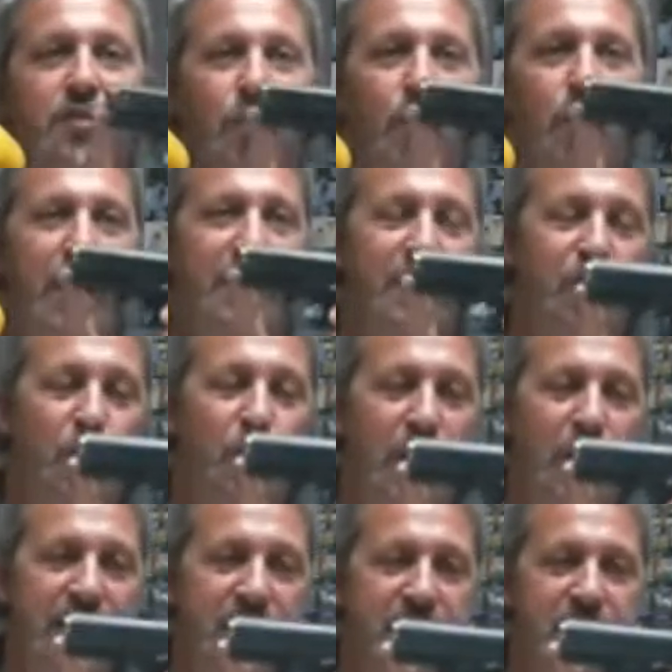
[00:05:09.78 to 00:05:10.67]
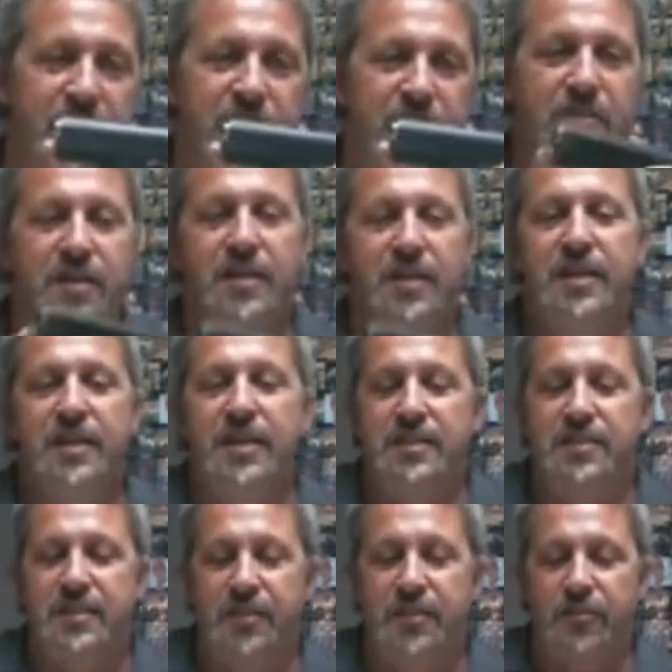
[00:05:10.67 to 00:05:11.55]
The way to correct this
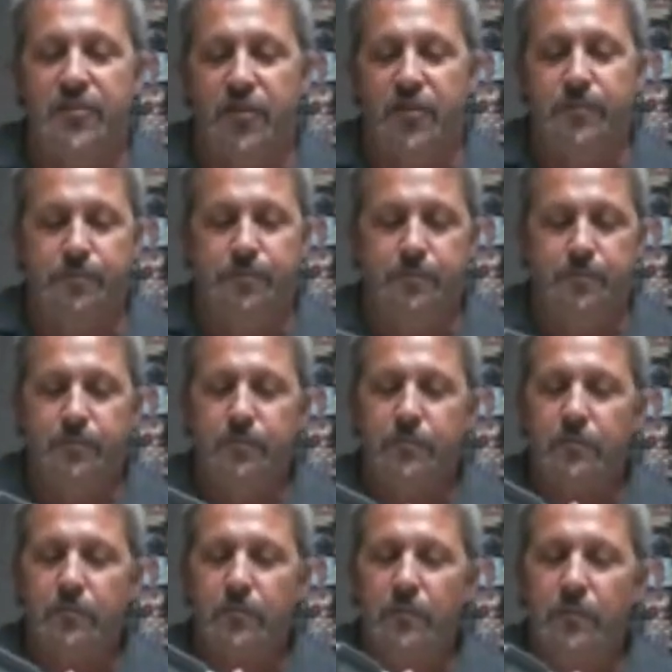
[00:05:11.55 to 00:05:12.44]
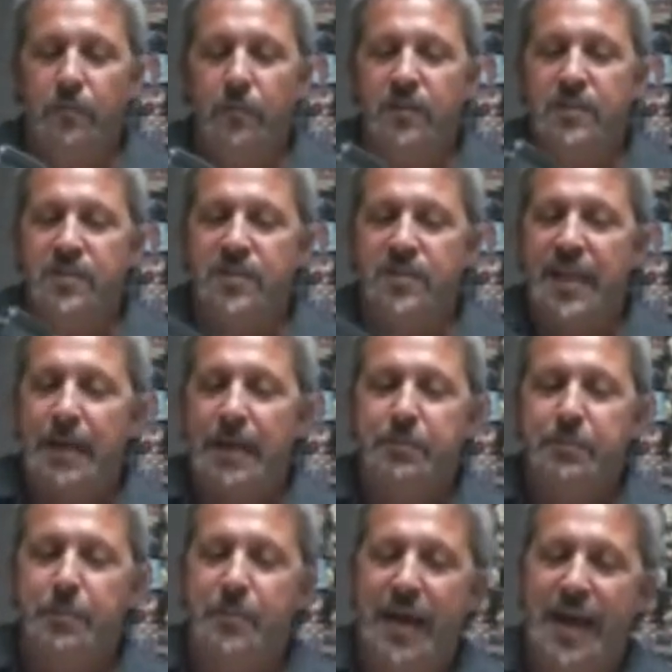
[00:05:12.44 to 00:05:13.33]
is either
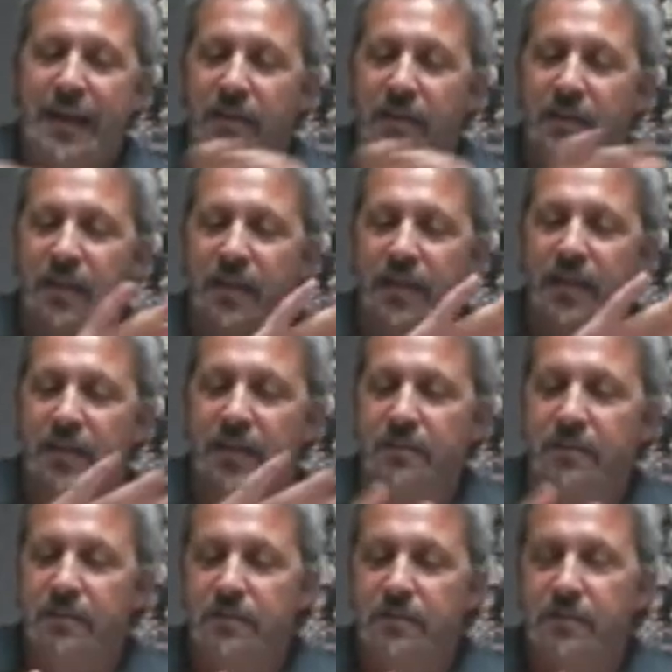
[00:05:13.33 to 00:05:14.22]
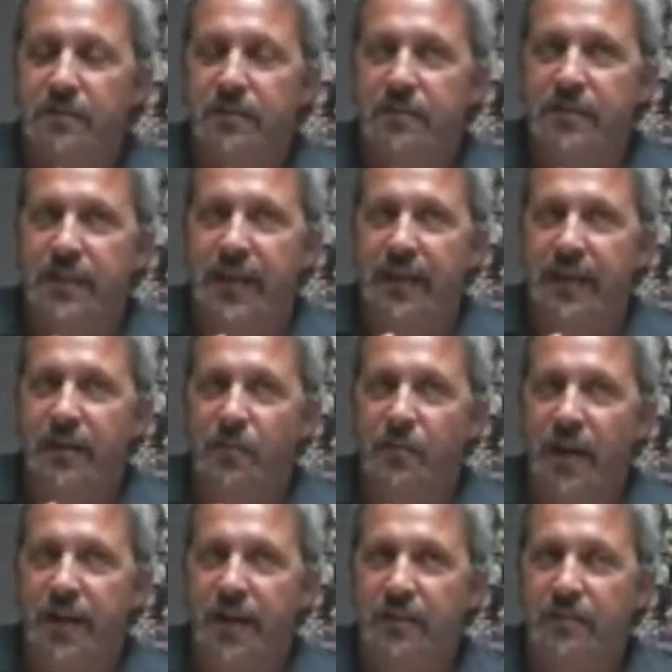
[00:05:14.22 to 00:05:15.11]
slap the back of the gun to get it
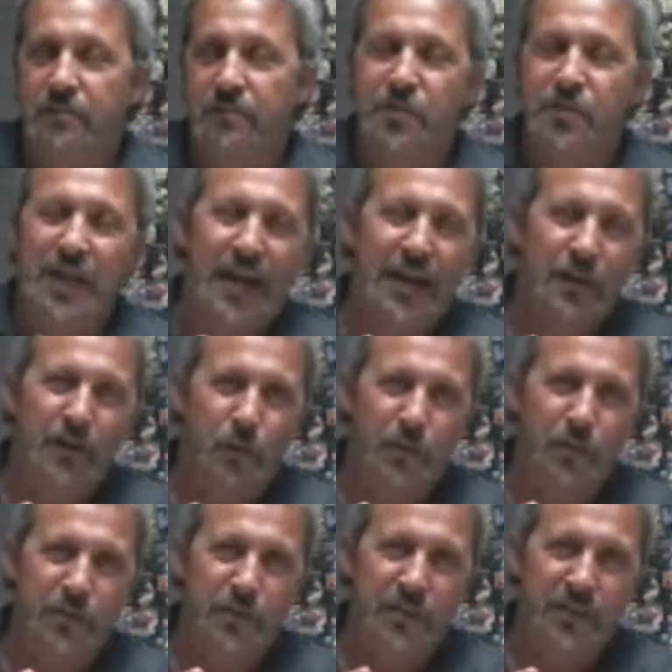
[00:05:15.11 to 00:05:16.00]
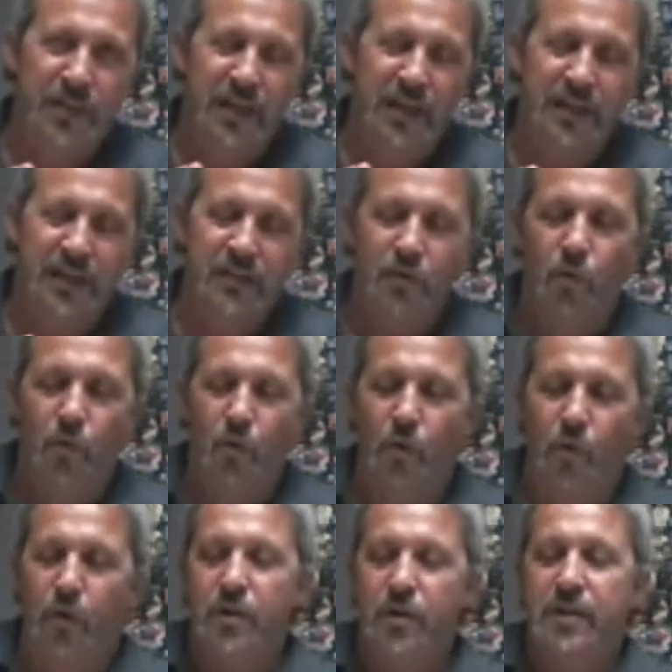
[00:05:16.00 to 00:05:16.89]
right, which I don't personally like,
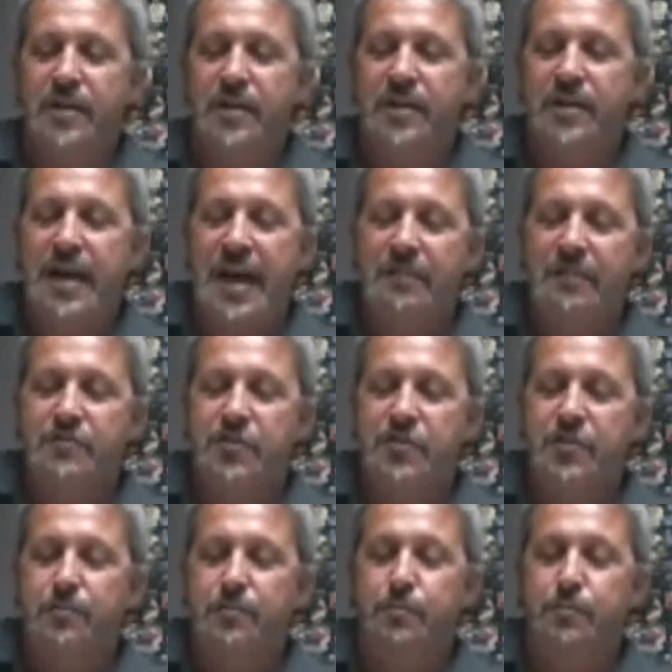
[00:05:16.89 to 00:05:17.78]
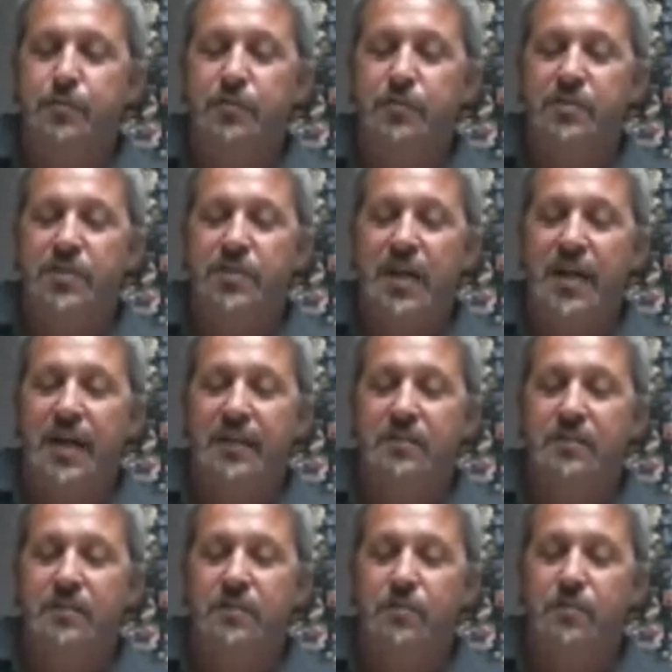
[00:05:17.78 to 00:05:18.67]
or pull the
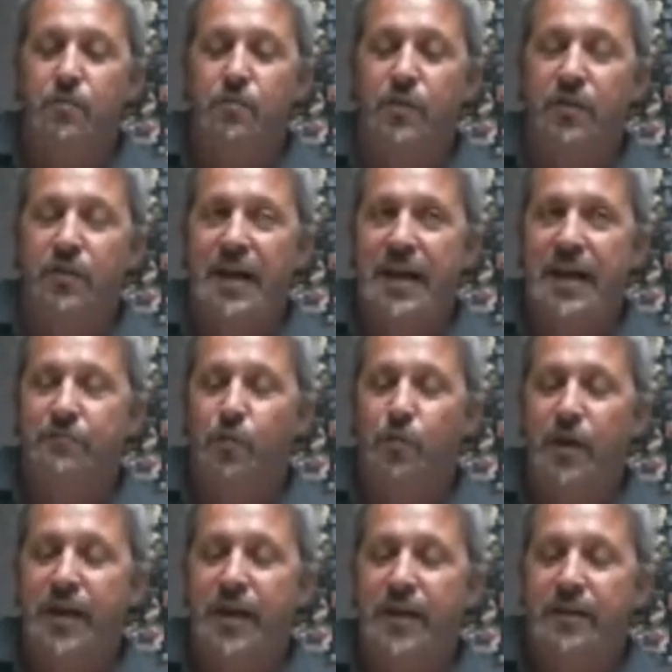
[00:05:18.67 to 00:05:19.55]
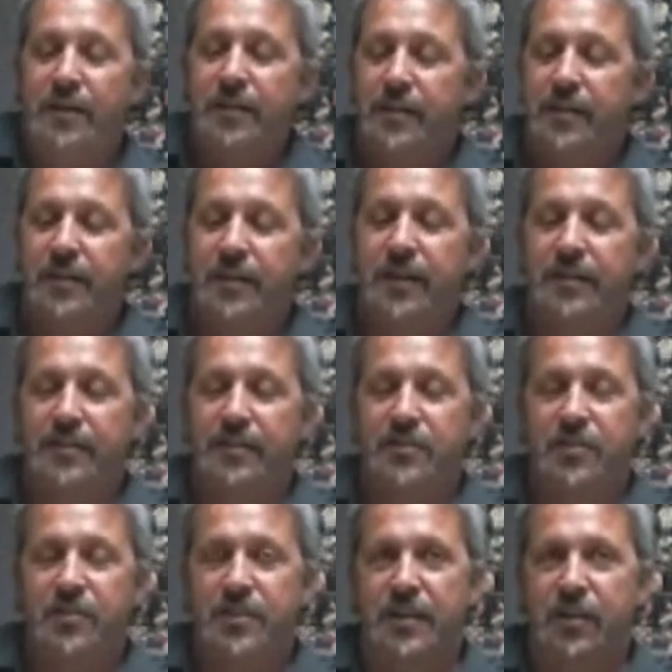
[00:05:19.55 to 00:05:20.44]
slide to the rear halfway and
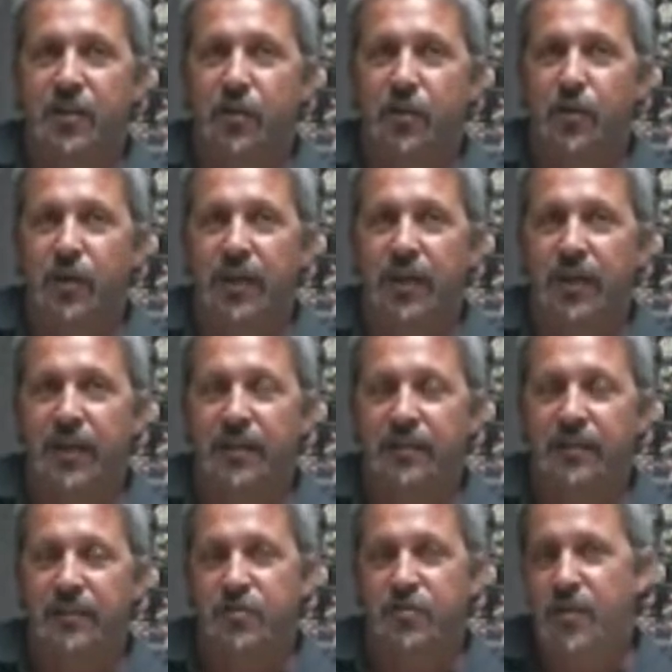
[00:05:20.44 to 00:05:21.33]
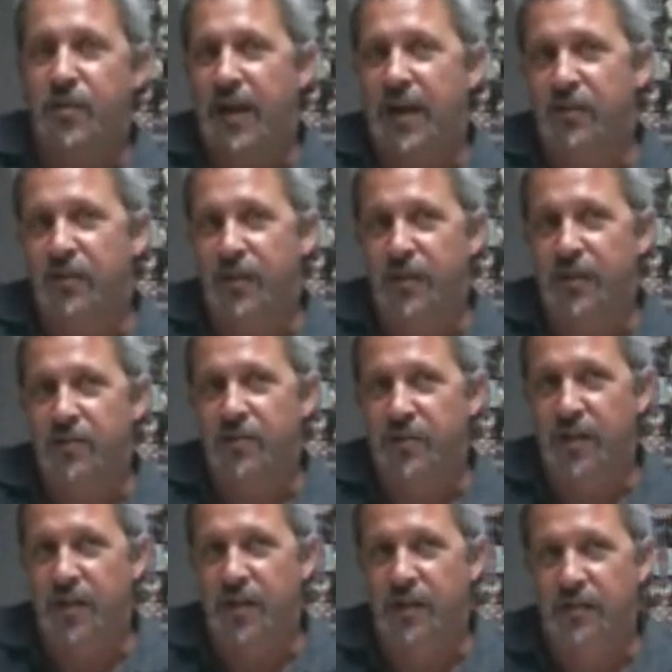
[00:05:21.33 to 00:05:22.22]
then just let it go again, and the extractor
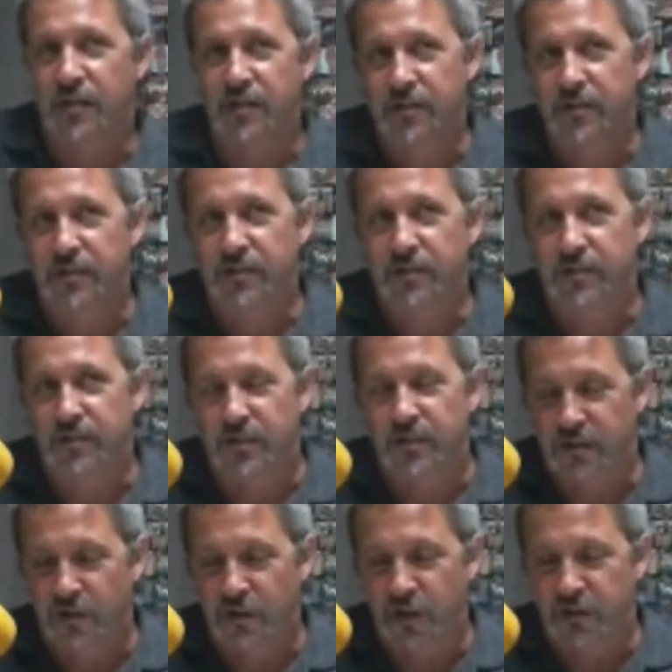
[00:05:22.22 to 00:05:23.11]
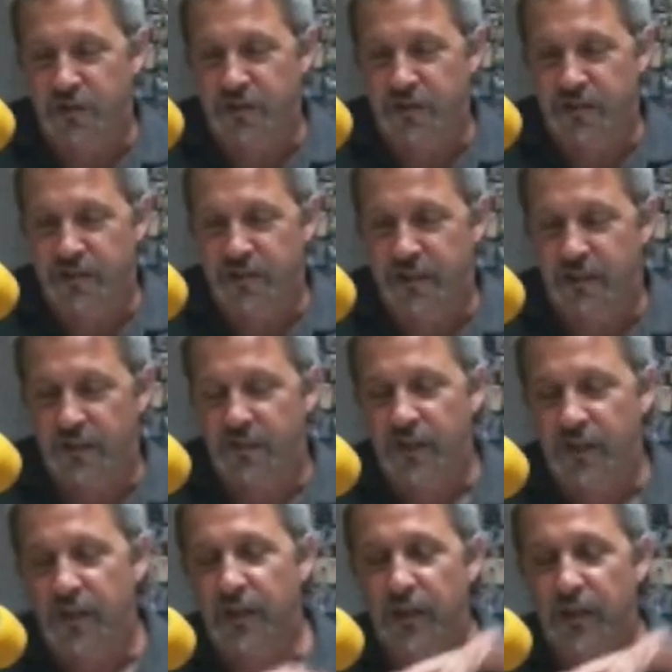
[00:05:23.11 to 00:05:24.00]
catches on to the cartridge itself.